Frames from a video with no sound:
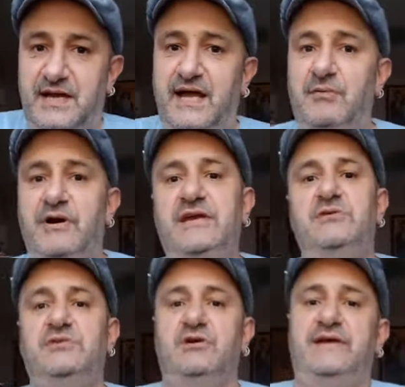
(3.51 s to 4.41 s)
How are
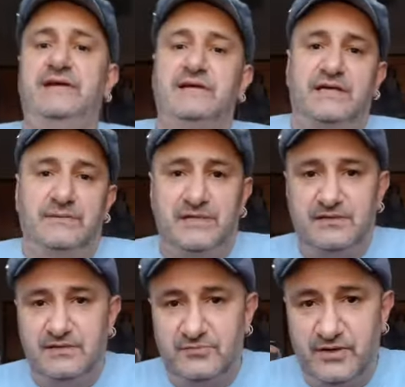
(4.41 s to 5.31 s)
you doing? I hope you're
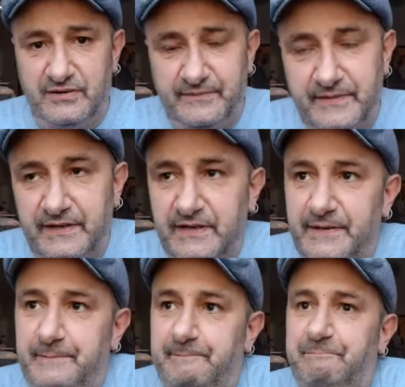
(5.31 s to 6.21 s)
doing well.
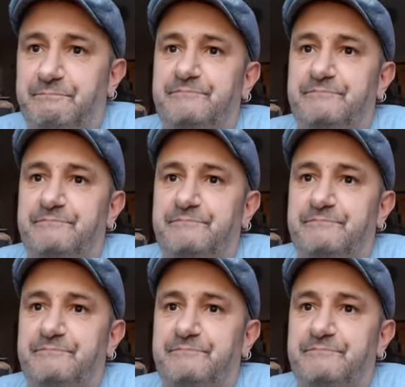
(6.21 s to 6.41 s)
Um,